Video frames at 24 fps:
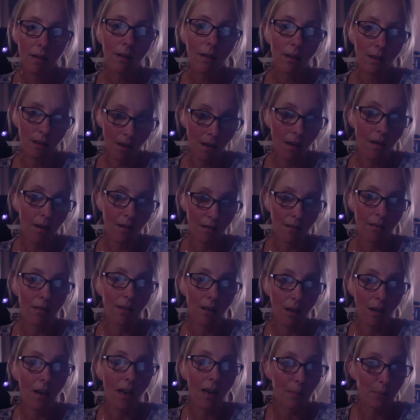Yeah,
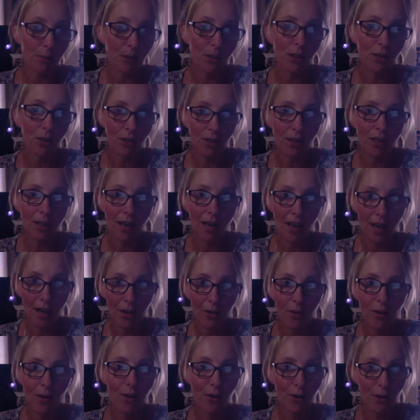absolutely. How
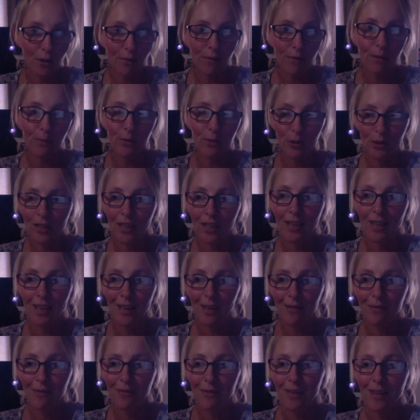do I know if I'm doing
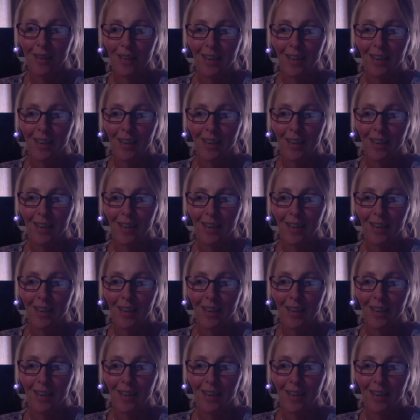enough?